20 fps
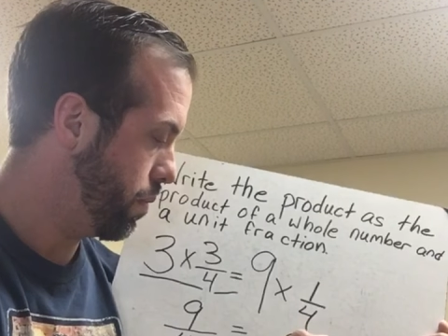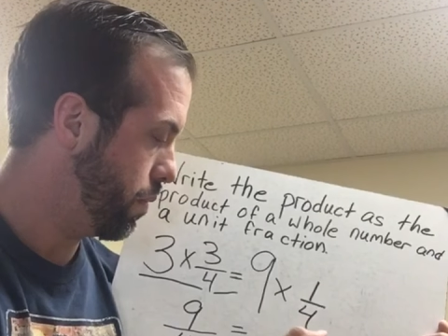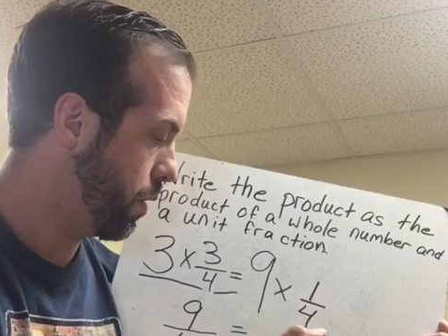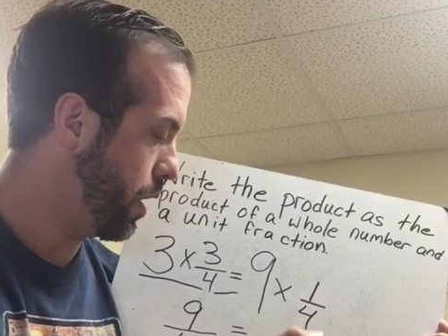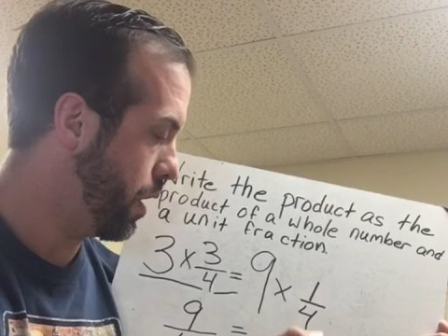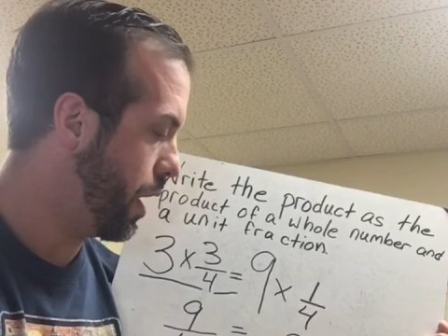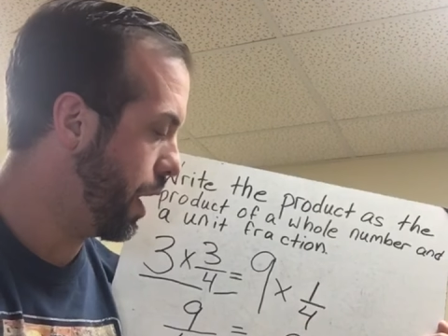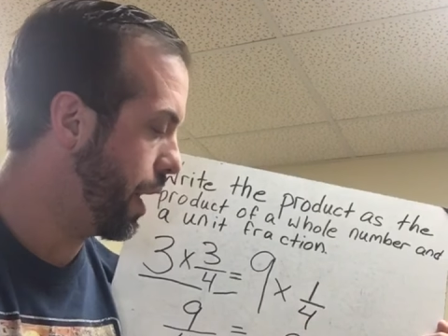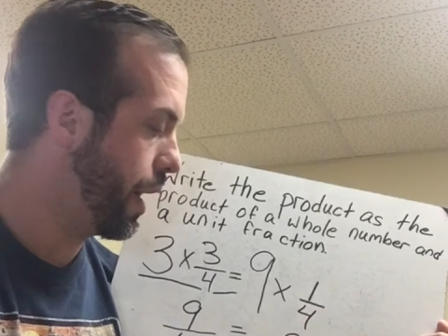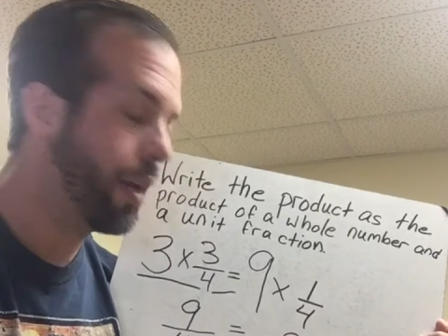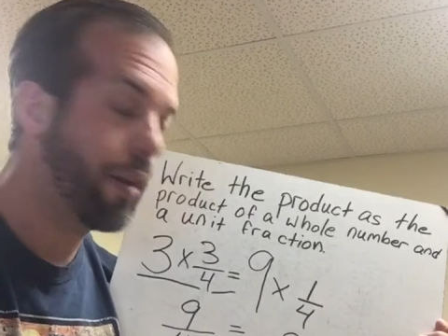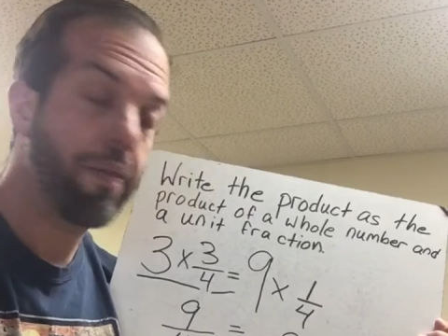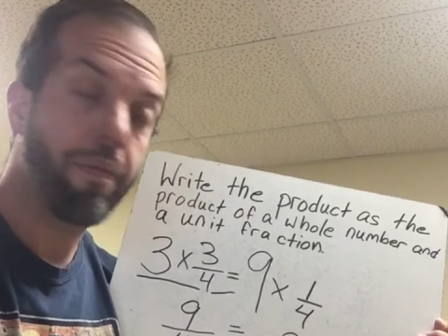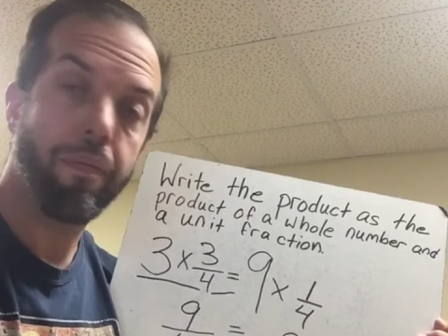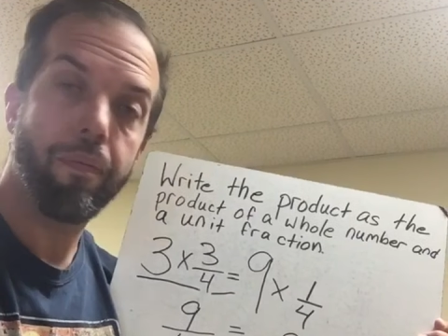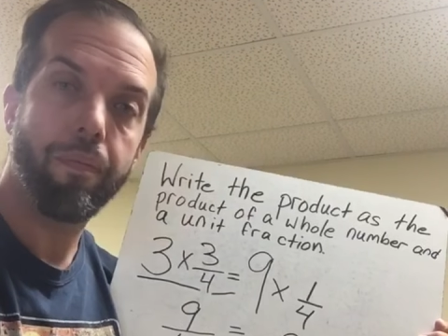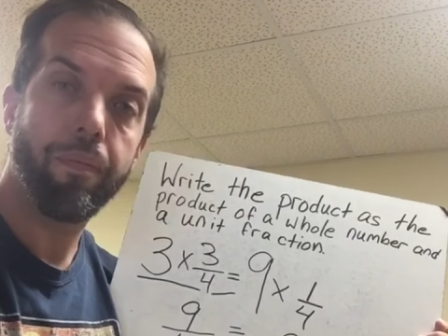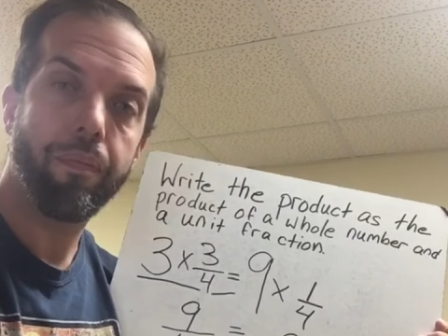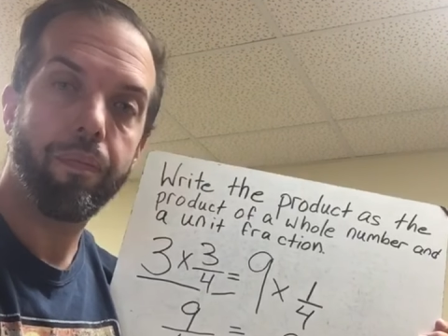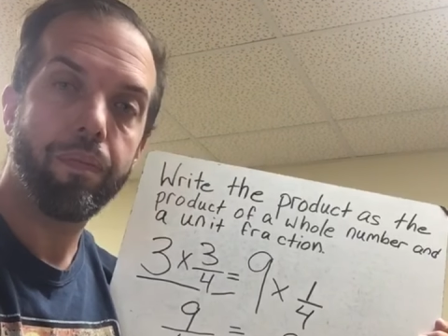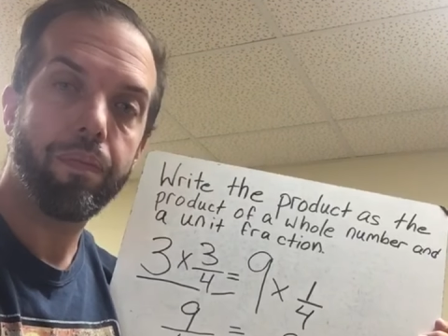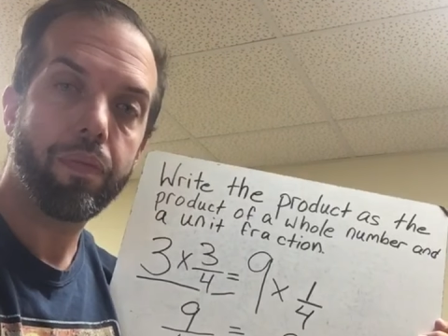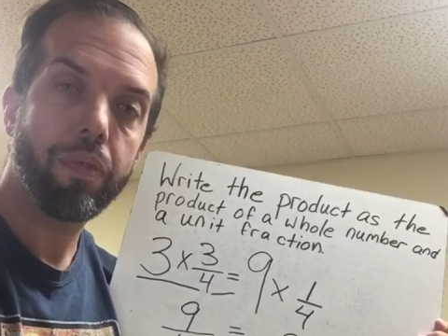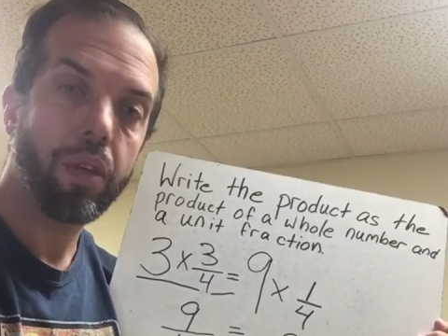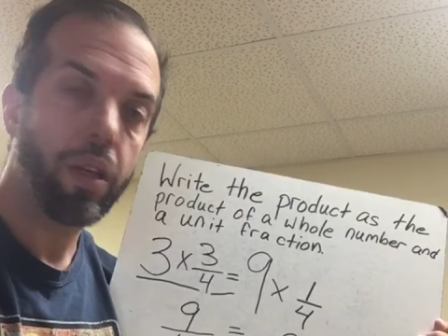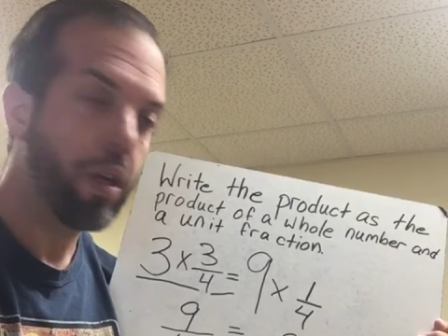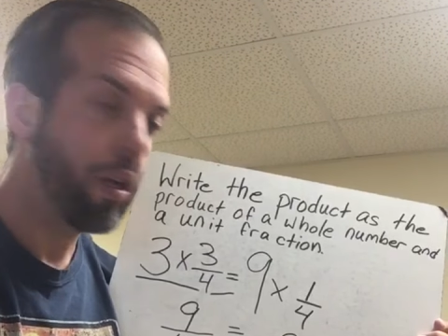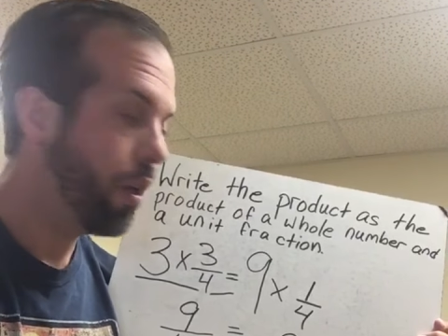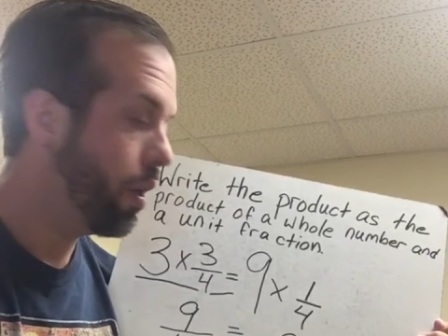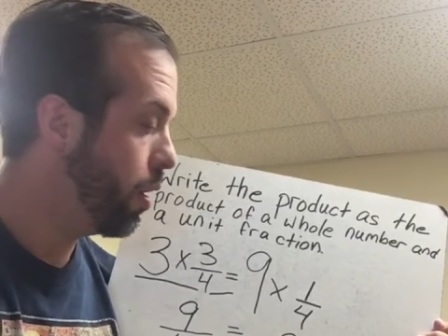9.
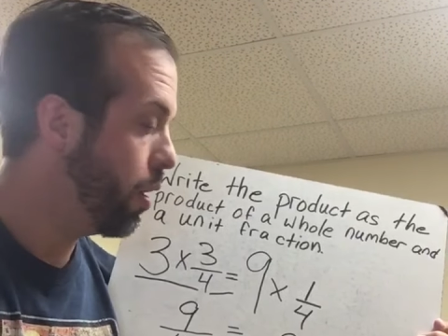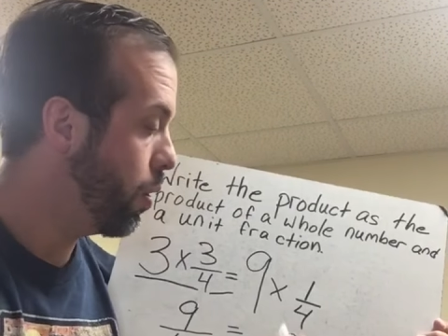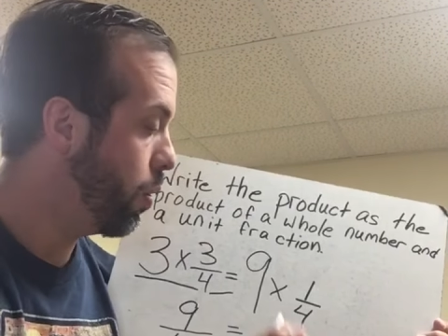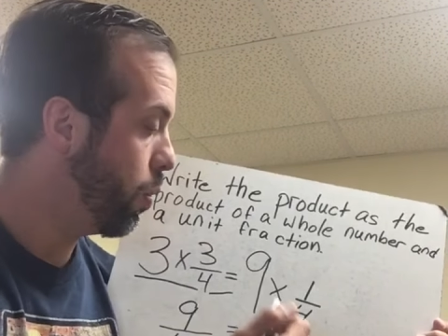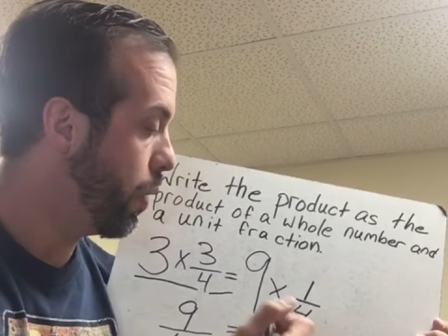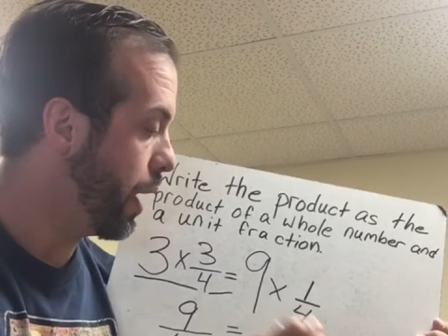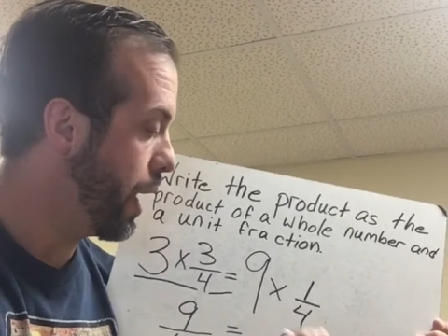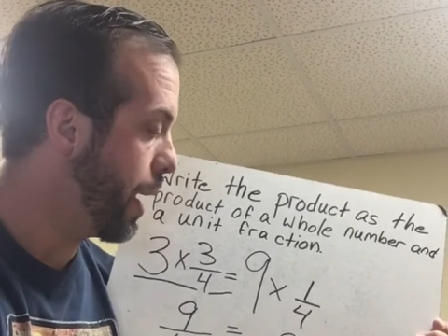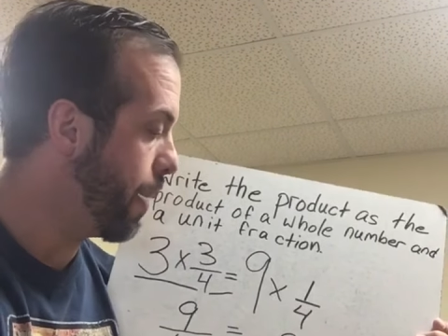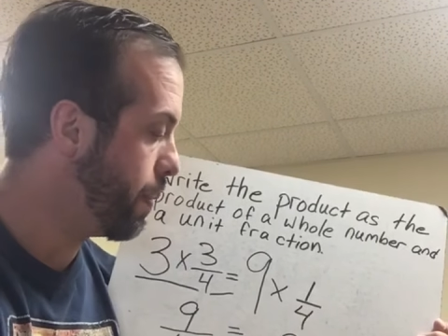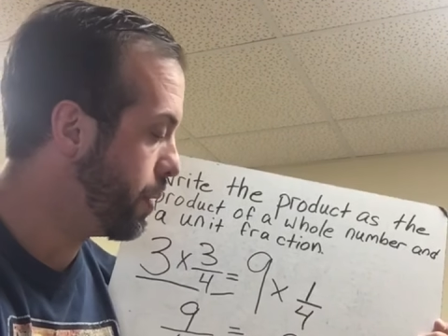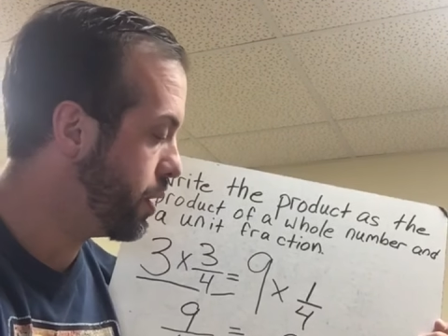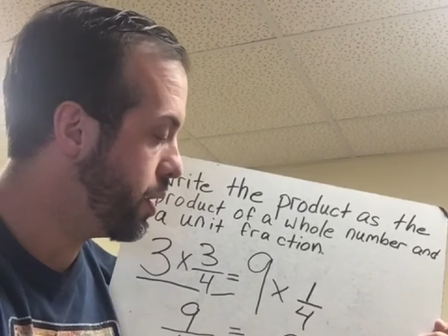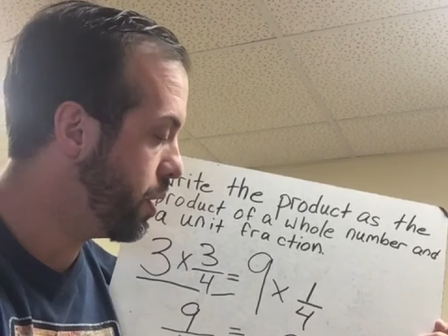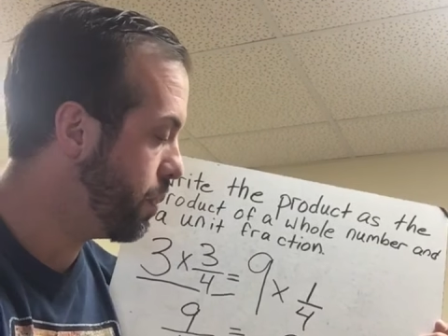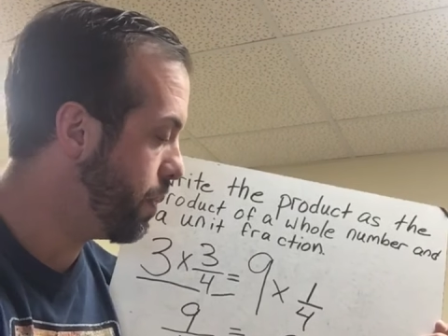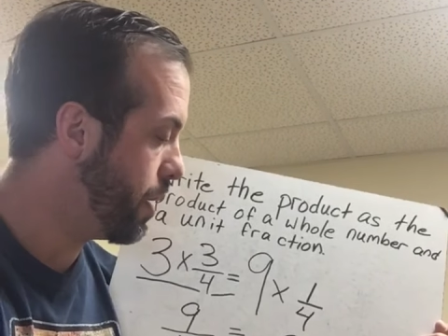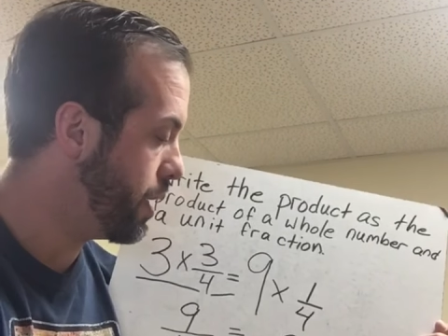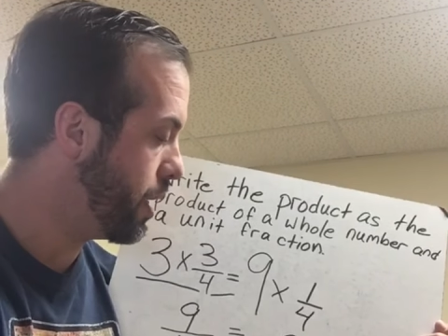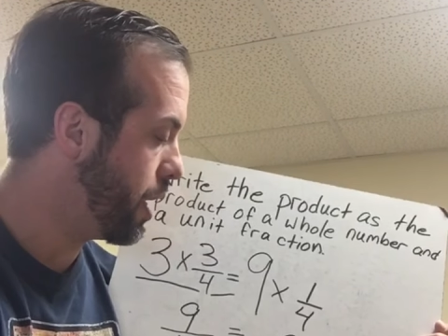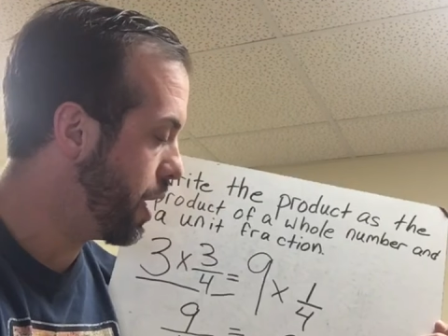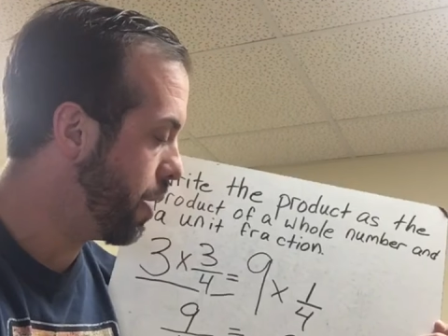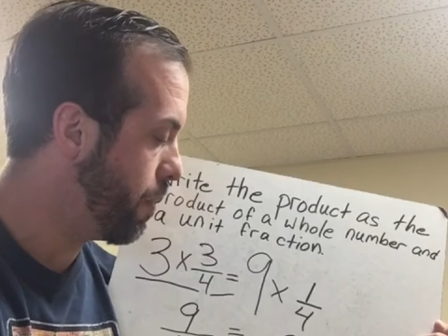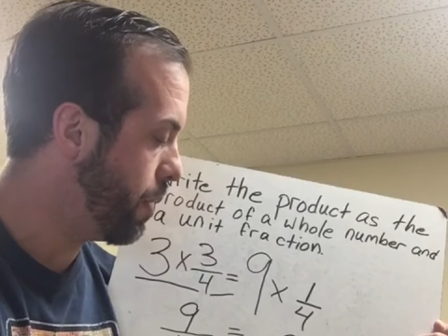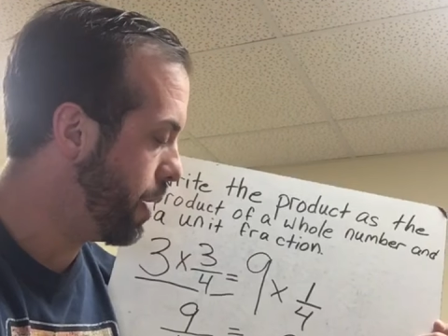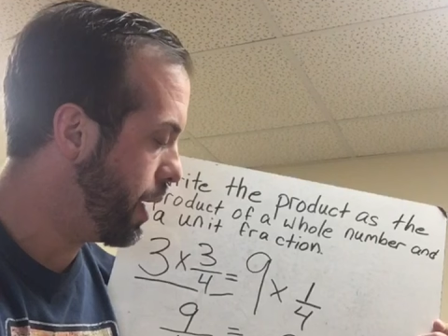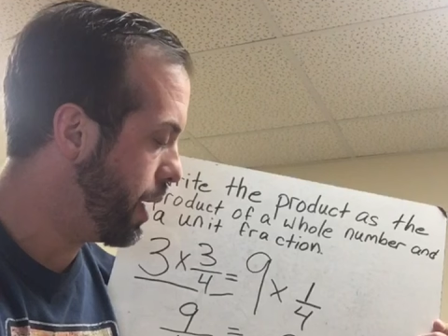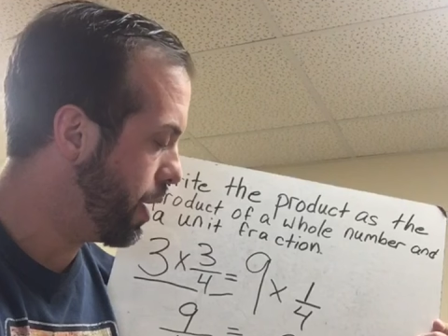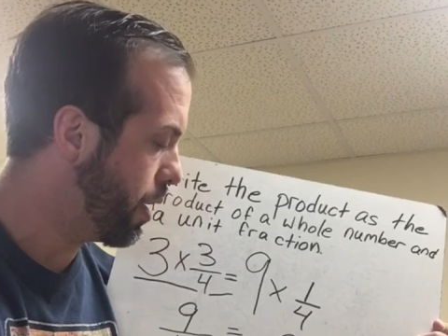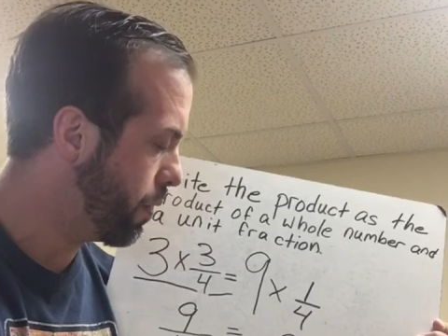What happens to my
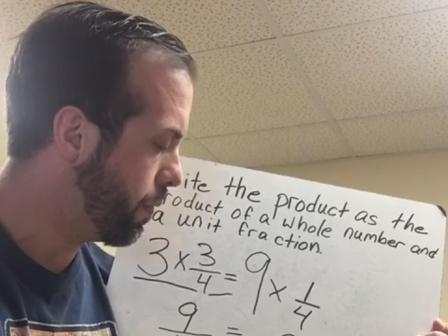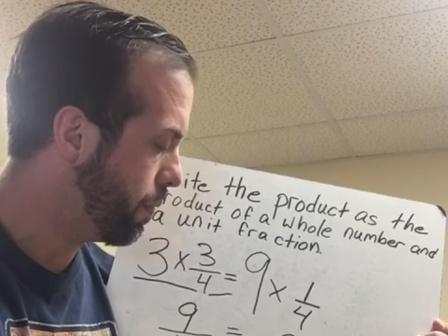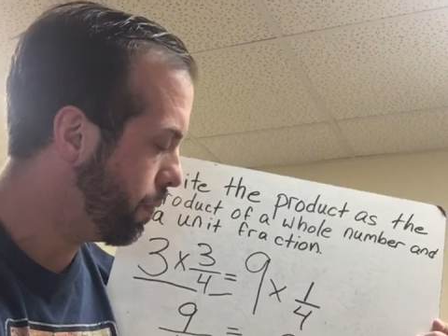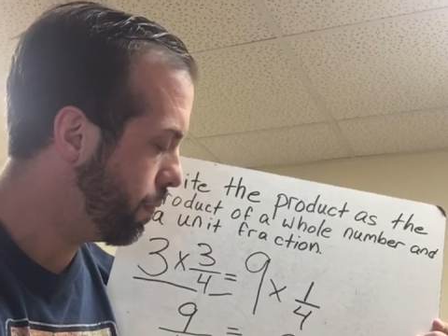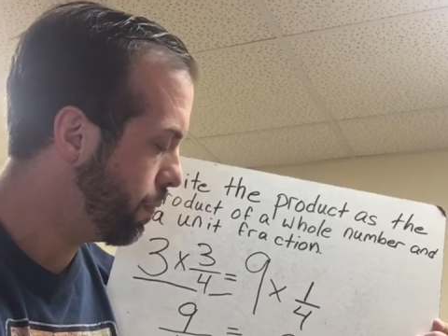denominator?